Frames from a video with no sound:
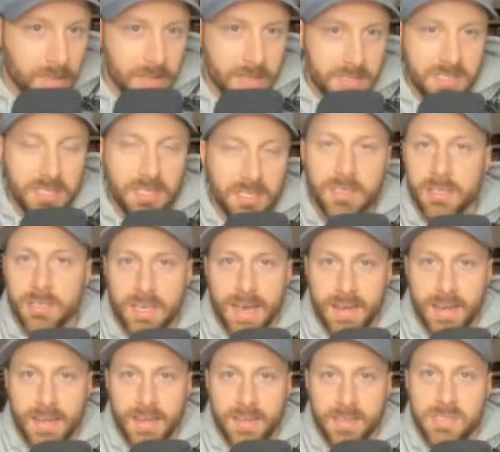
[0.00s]

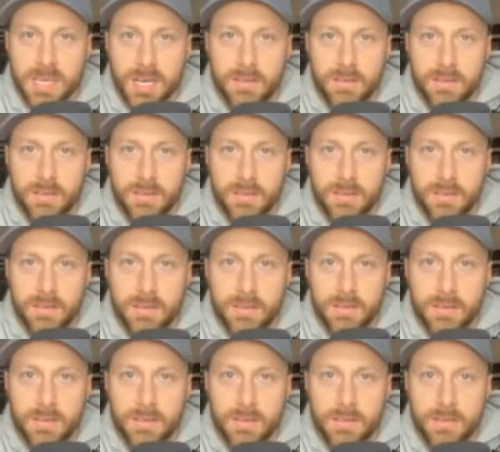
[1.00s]
realistically you look at
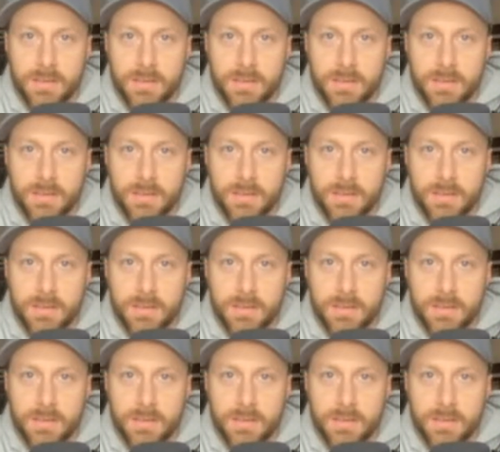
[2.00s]
it and you say, all right,
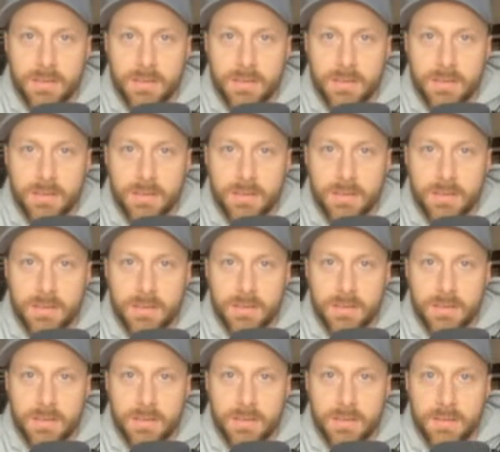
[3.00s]
this would be some type of
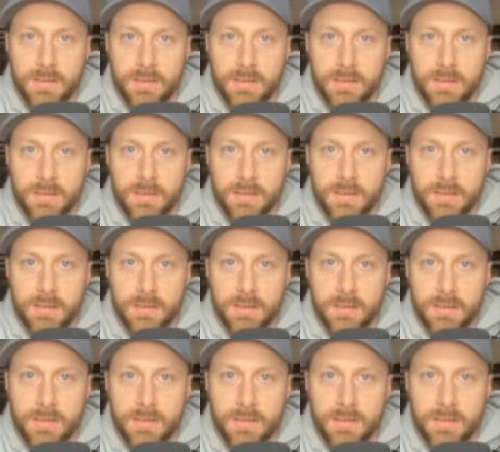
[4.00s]
rebuilding year.
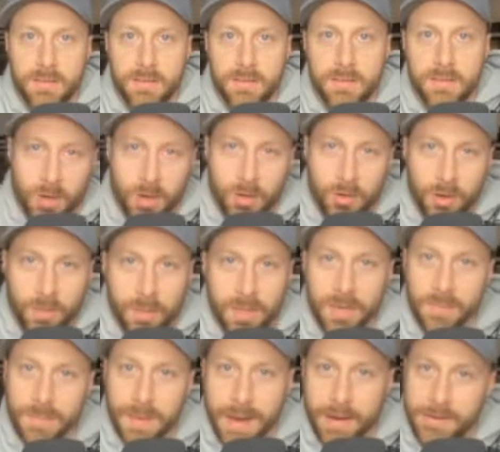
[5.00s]
However, a
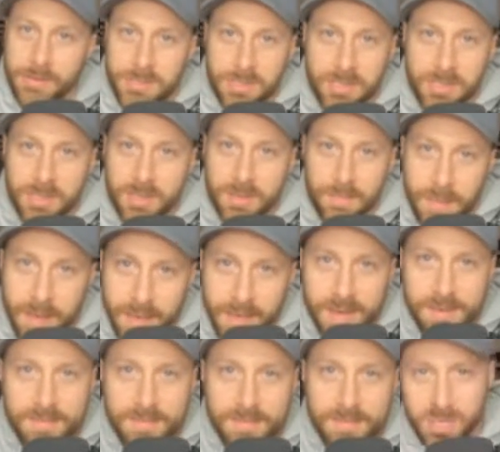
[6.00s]
rebuilding year for the
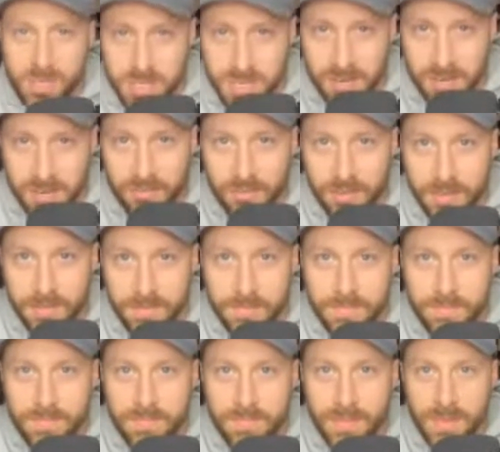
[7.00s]
women's program in
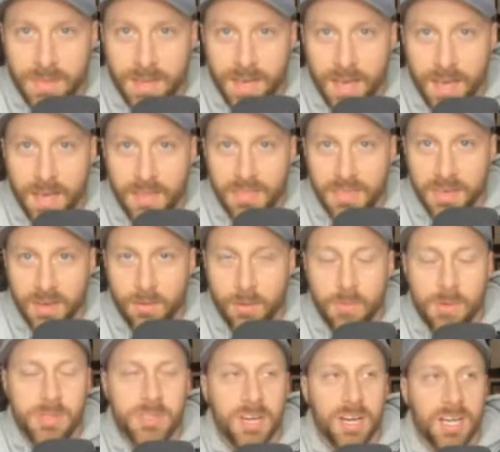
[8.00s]
comparison to the men is
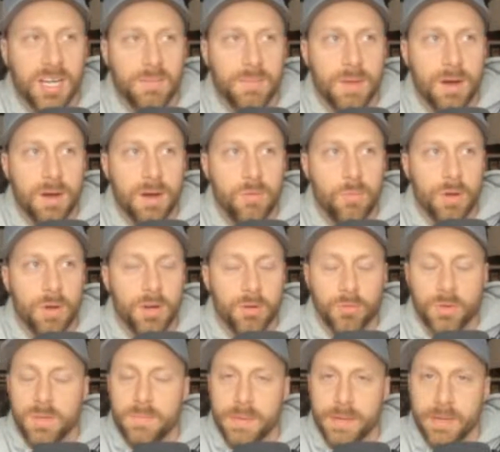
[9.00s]
much different.
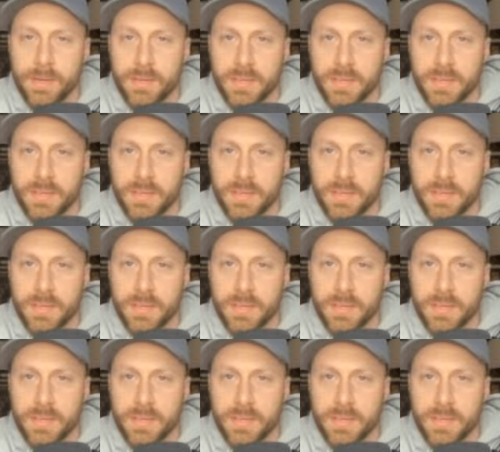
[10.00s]
I think